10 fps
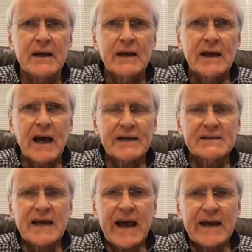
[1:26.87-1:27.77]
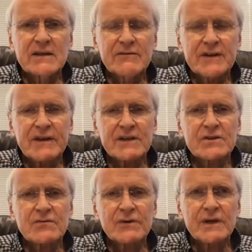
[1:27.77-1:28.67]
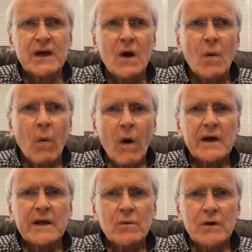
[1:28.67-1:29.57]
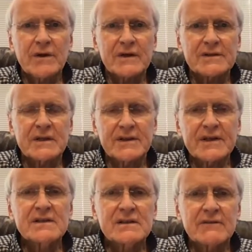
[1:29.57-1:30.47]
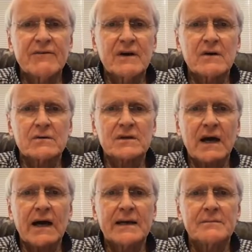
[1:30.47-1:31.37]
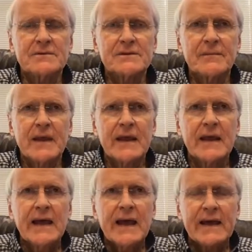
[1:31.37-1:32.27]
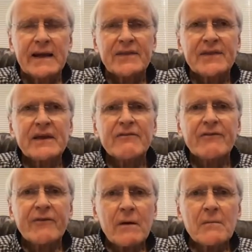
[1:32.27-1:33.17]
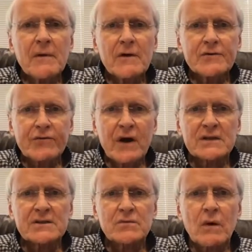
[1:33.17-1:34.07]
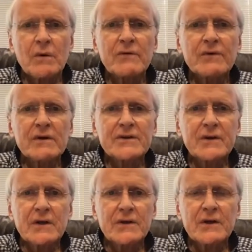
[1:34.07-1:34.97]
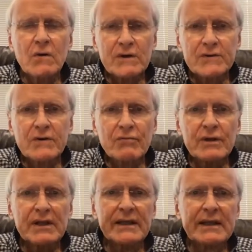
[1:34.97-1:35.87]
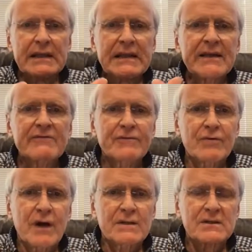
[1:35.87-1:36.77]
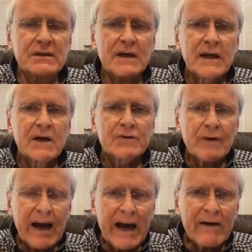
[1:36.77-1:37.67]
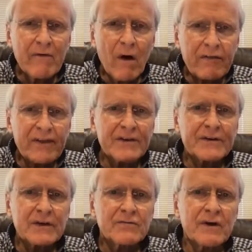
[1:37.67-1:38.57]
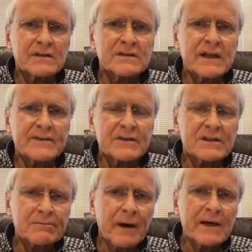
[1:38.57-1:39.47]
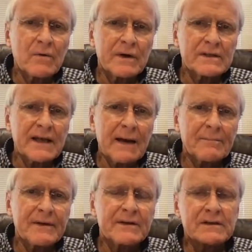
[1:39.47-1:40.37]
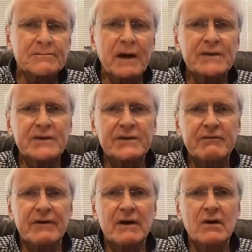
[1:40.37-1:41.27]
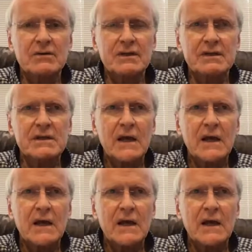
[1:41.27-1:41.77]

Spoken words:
God is active in history, walking with us in these difficult times. And I think from trust, in order to really live trust, to have authentic trust that despite what is happening, despite the difficulties,